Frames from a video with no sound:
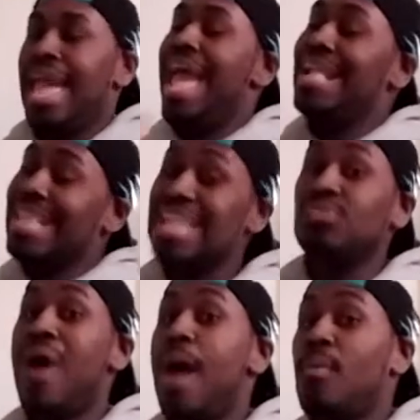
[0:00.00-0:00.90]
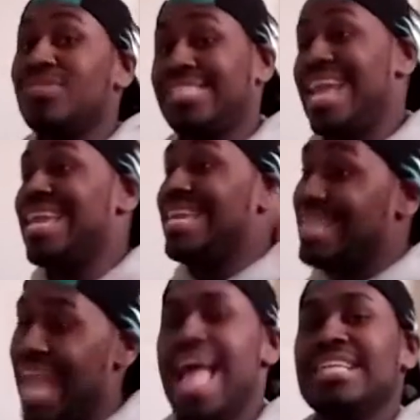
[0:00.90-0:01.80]
And that's why I'm going to
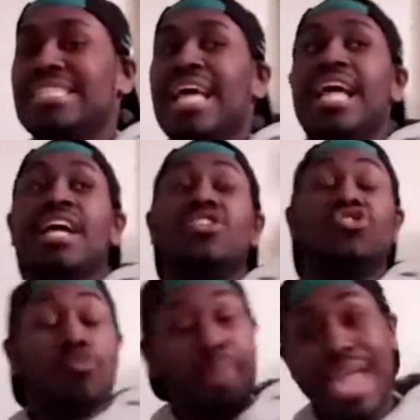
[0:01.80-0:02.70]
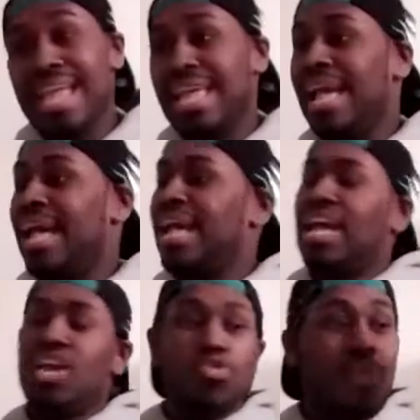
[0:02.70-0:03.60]
say yes. To me,
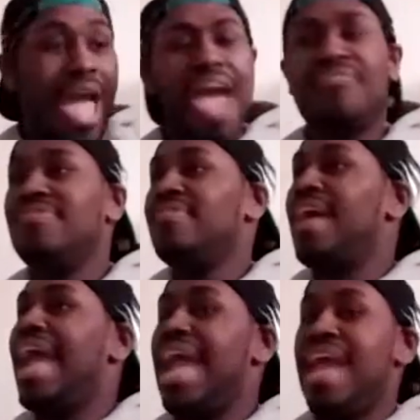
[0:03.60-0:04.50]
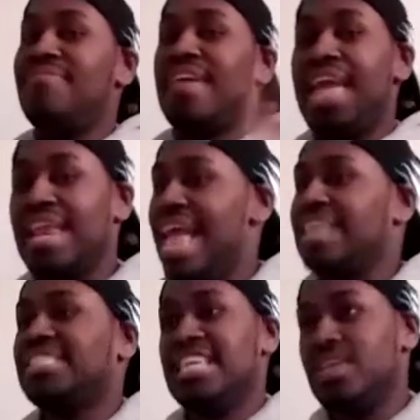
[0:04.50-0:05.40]
you have to have
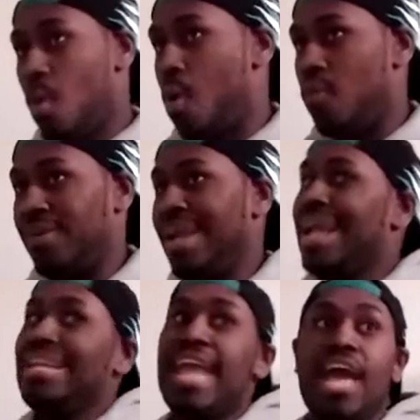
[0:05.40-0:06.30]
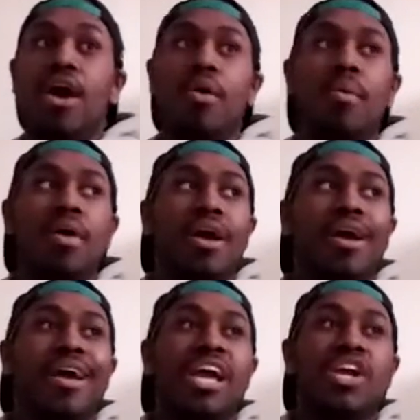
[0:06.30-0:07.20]
NXT go over. Now,
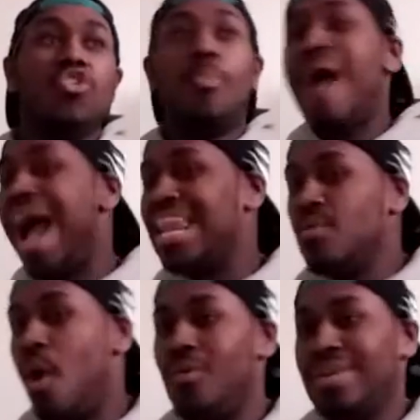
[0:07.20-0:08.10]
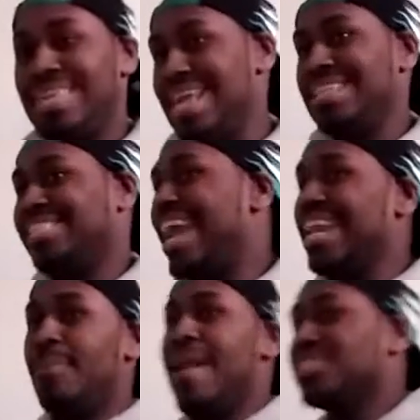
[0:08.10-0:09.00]
you probably won't get
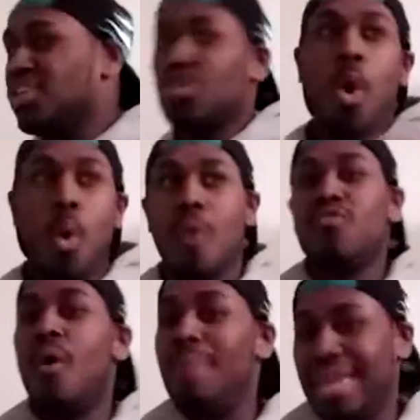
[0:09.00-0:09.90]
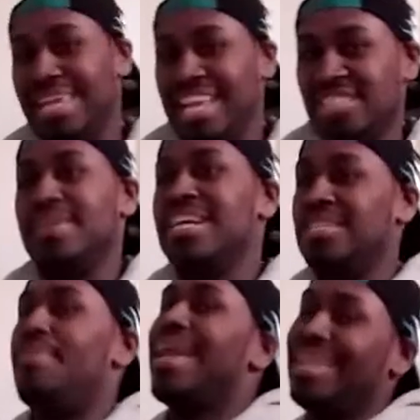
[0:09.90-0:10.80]
Shayna Baszler going over on Becky Lynch
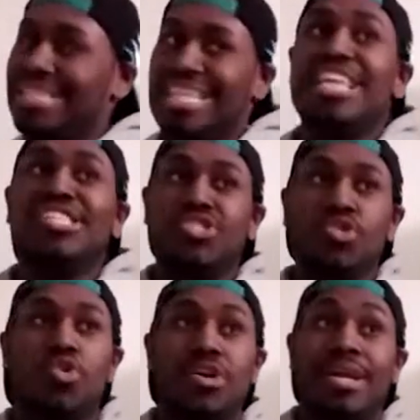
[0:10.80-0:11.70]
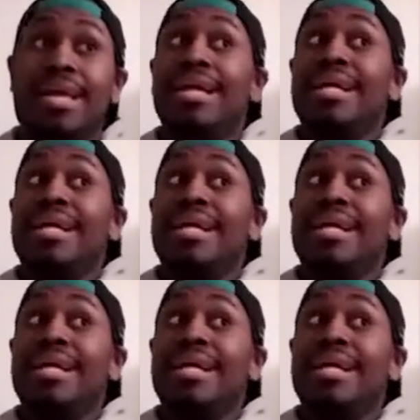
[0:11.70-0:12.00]
because Becky Lynch is your